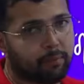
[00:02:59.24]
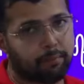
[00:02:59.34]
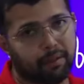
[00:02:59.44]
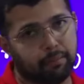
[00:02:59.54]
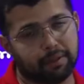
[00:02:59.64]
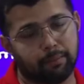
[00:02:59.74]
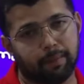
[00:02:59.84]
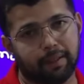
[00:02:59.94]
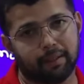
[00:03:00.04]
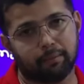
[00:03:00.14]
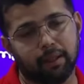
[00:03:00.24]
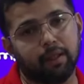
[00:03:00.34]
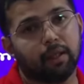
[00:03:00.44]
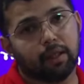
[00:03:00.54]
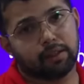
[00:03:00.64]
by multiplying by
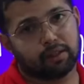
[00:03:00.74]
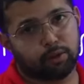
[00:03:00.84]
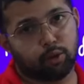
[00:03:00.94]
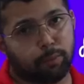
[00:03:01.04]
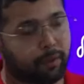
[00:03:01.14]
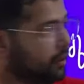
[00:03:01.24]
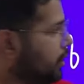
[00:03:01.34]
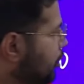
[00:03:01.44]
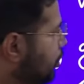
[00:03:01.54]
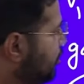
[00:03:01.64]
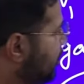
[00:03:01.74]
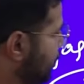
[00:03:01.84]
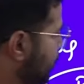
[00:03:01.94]
2.303,